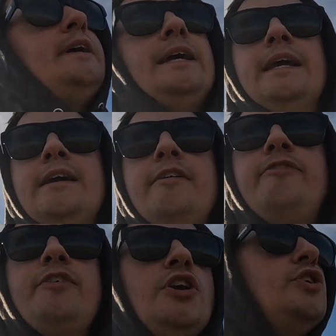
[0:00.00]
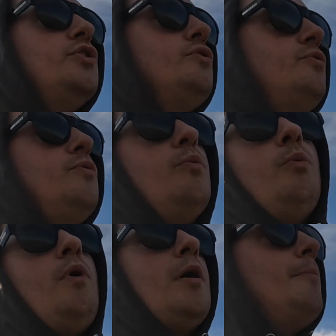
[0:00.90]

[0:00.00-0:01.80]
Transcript: if you want